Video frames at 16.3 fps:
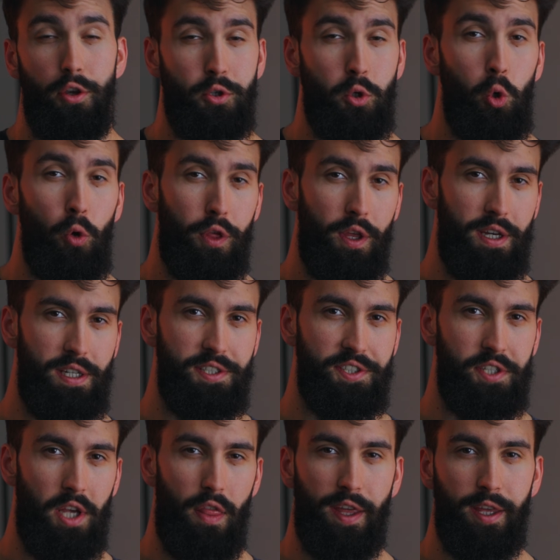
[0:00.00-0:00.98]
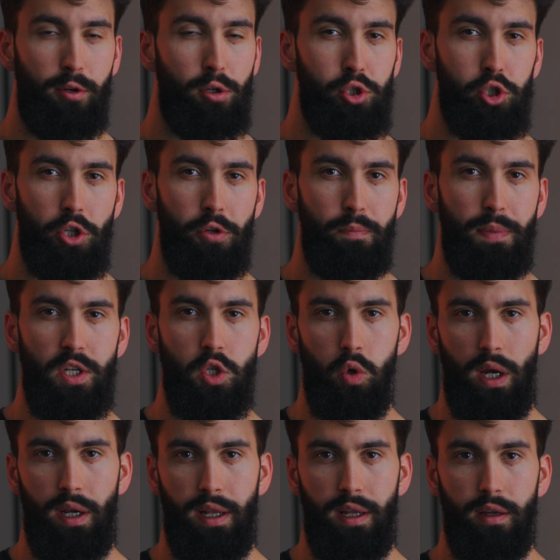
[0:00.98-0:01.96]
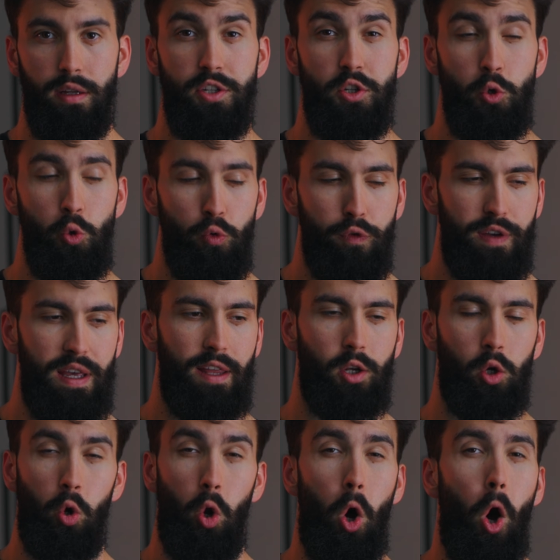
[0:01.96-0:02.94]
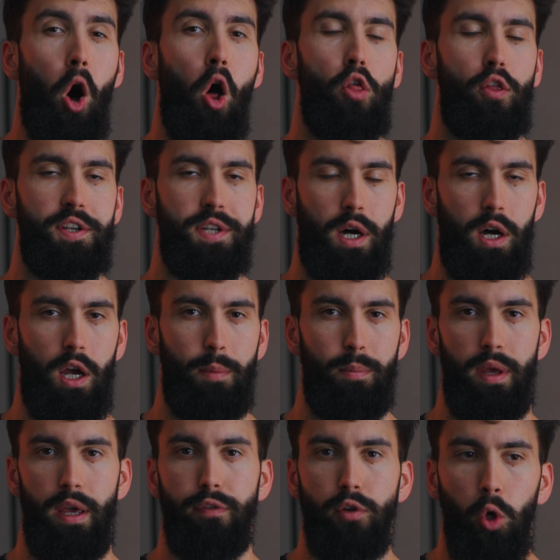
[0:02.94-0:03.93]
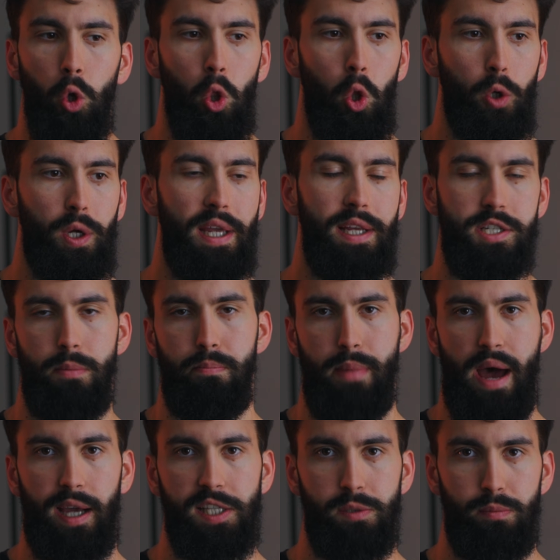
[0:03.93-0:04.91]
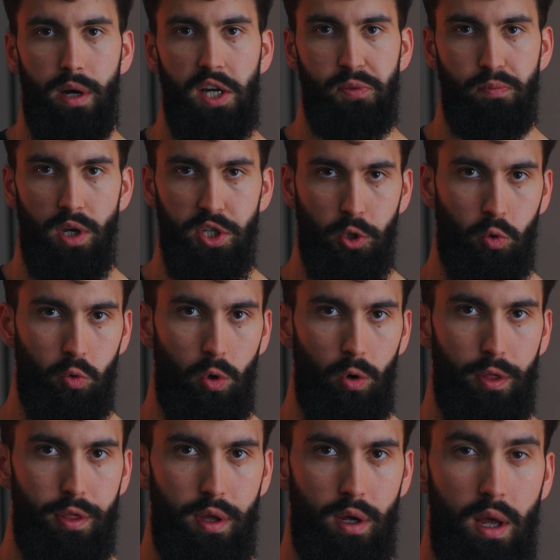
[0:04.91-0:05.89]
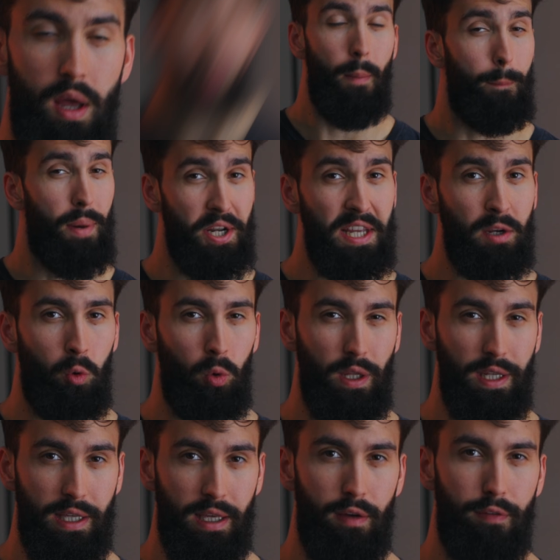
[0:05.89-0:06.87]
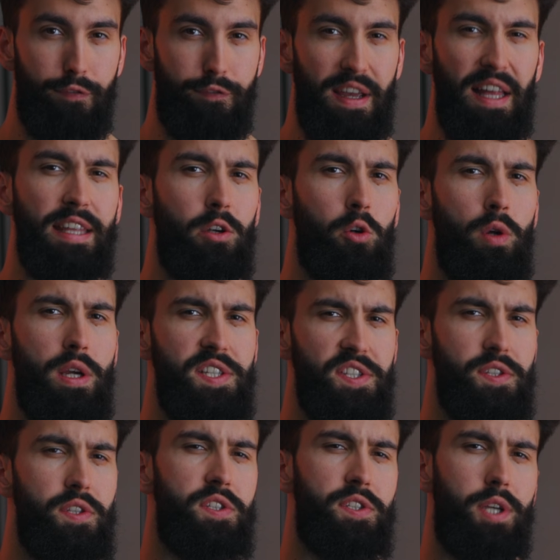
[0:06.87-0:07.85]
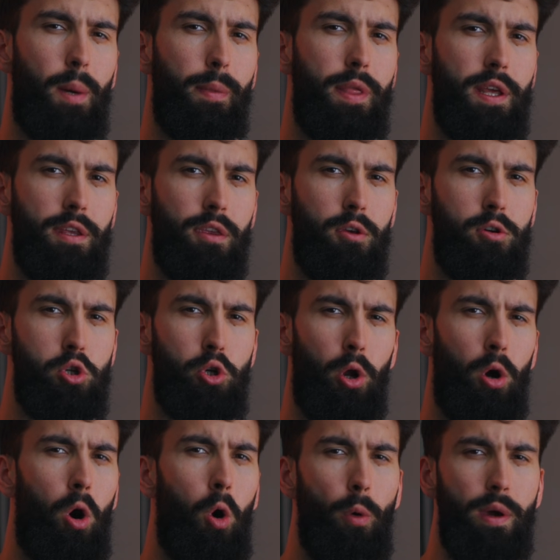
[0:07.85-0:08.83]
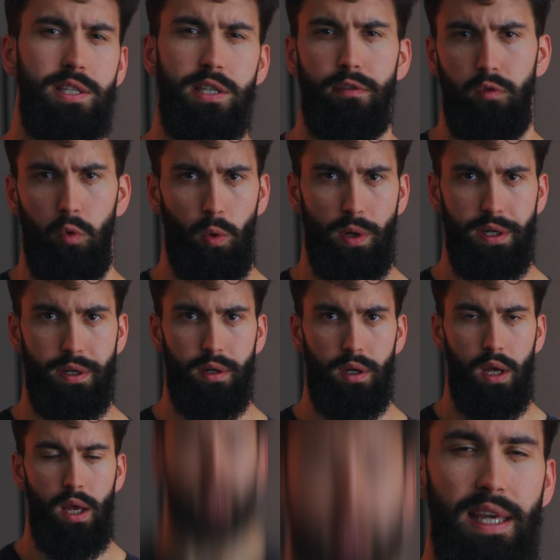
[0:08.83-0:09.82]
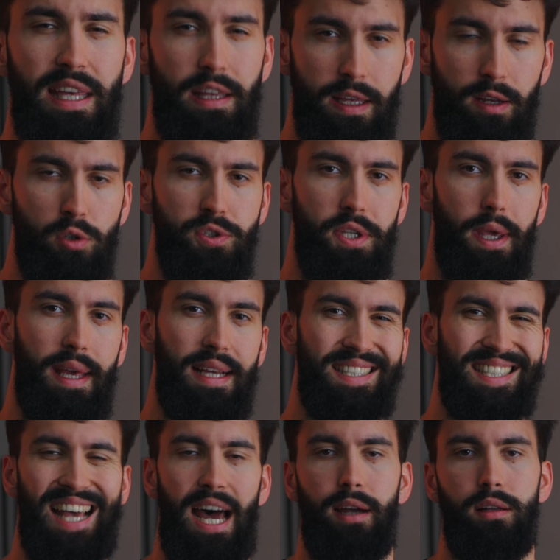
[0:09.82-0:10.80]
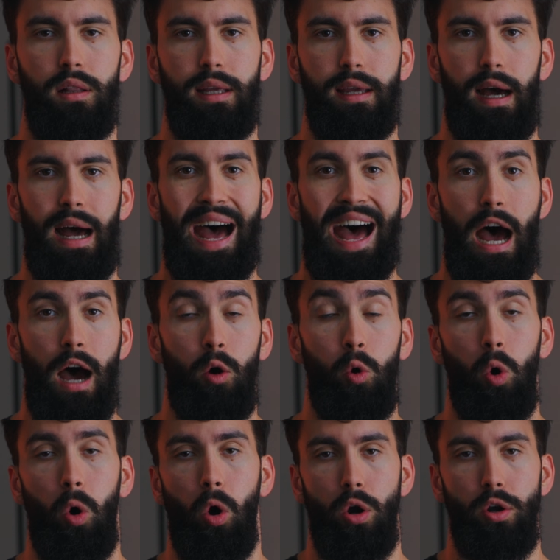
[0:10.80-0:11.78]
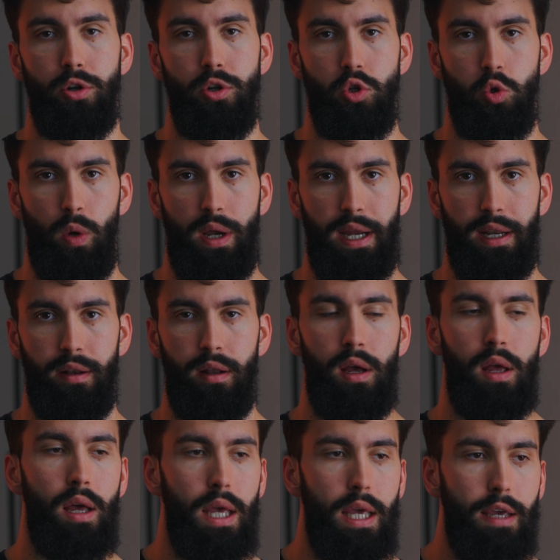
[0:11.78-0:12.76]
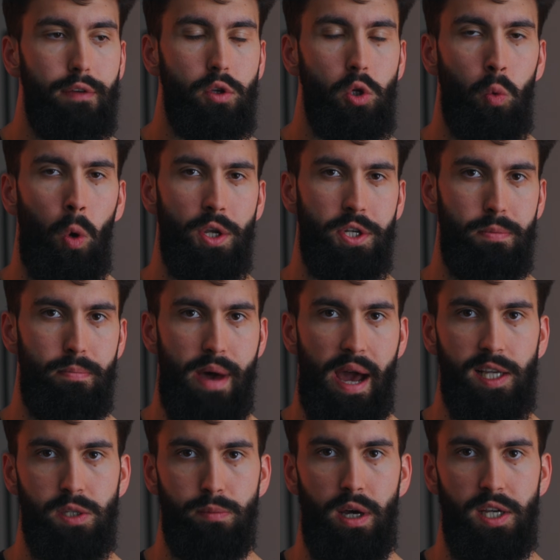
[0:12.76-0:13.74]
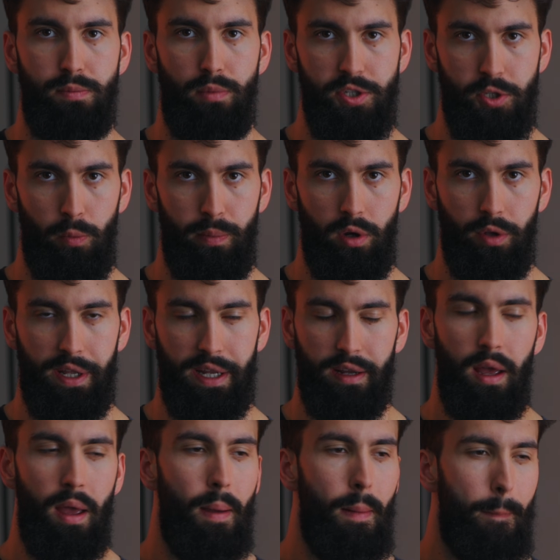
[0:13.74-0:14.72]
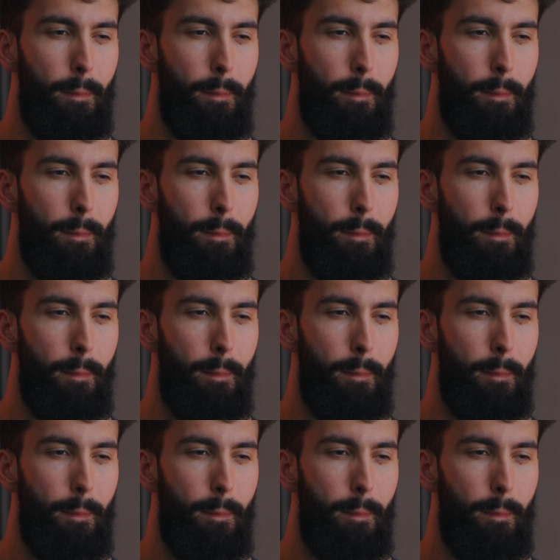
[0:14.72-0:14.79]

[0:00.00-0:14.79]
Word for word: The truth is that you shouldn't be training to failure all the time if you're looking to maximize muscle growth. But equally, failure isn't something you should always avoid. Here's exactly how hard to train if you want to maximize muscle building